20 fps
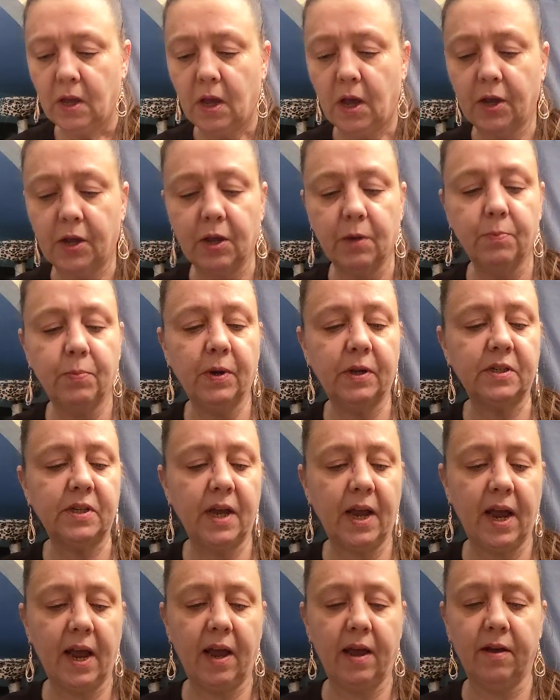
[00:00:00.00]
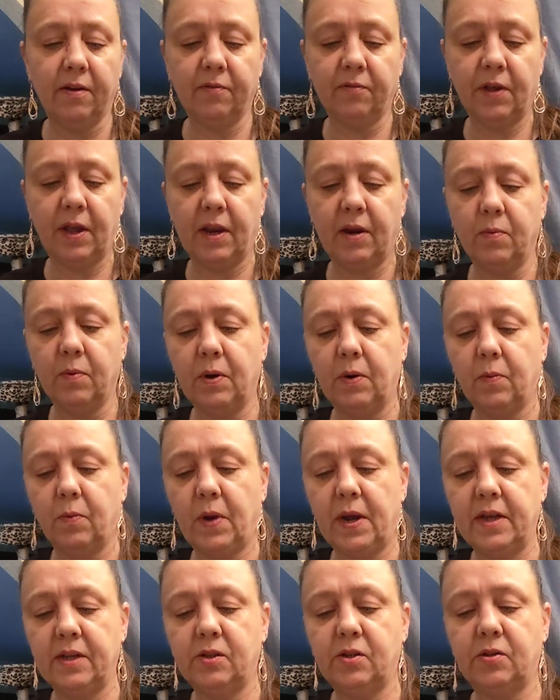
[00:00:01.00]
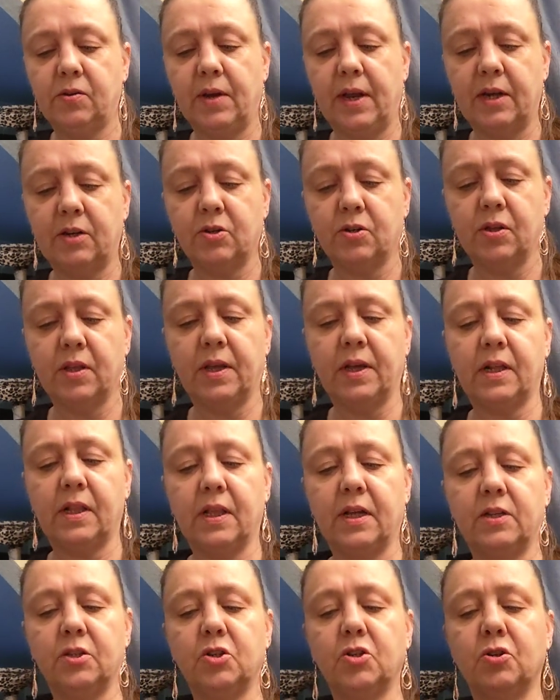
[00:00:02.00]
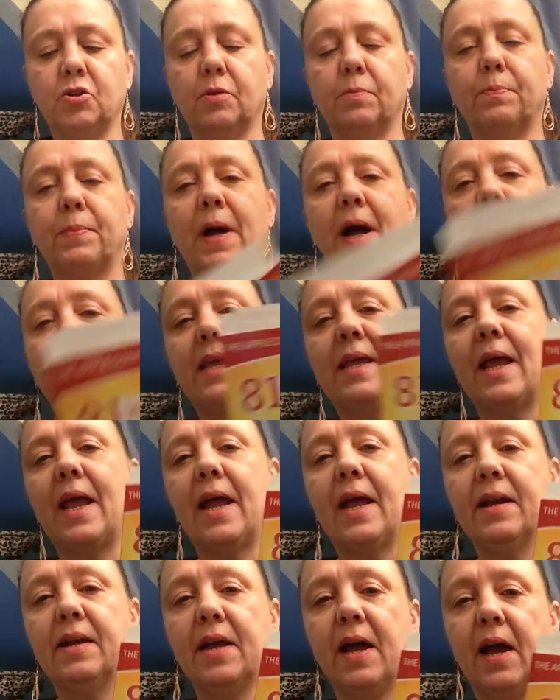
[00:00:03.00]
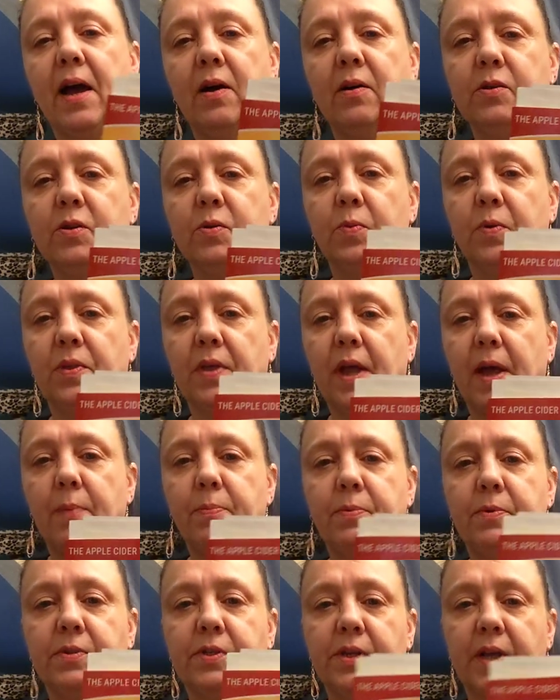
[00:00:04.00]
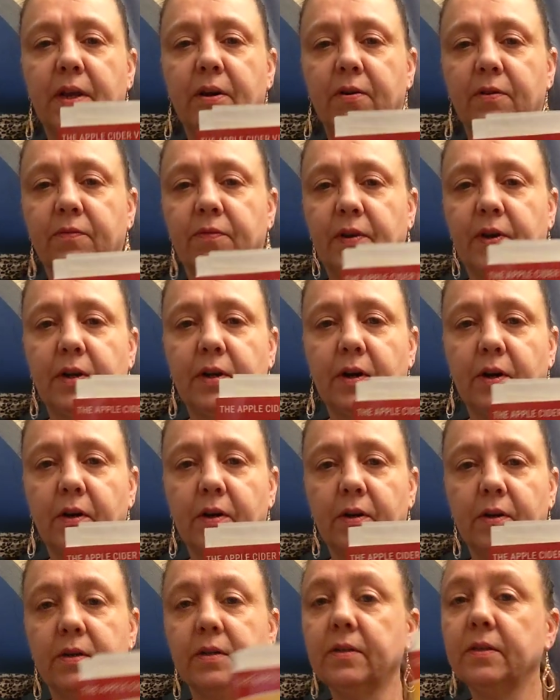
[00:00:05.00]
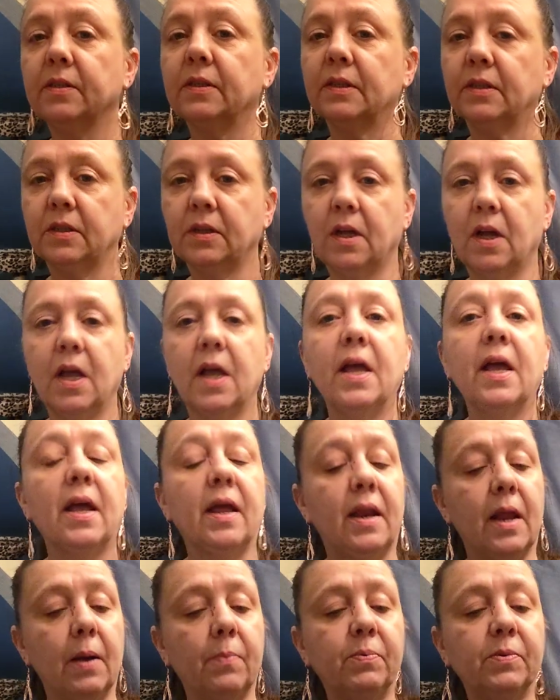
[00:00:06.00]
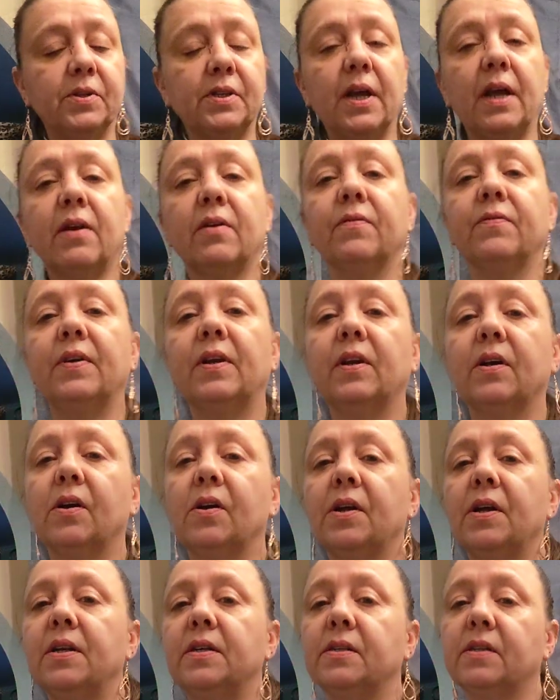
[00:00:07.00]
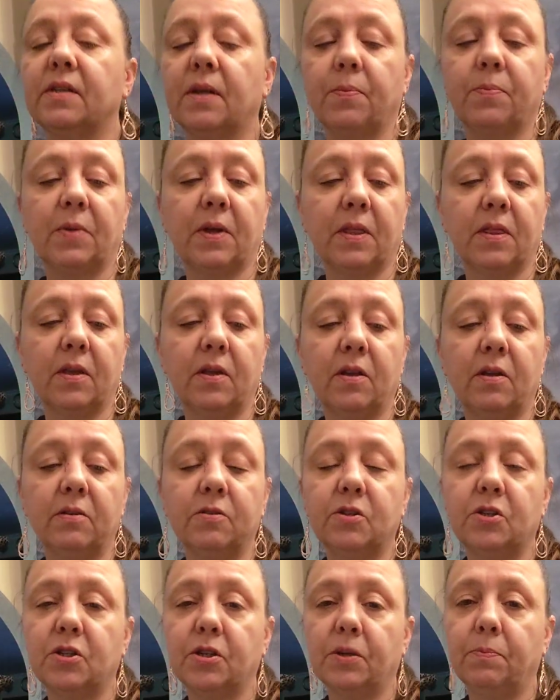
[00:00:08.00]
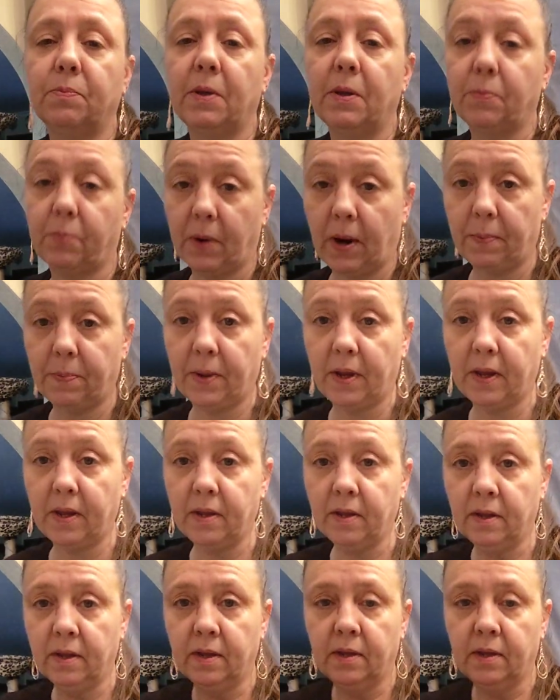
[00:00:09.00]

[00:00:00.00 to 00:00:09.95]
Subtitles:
A good book to have, 81 Ways to Naturally Cleanse Your Body and House with Apple Cider Vinegar. And apple cider vinegar is something that you should be prepping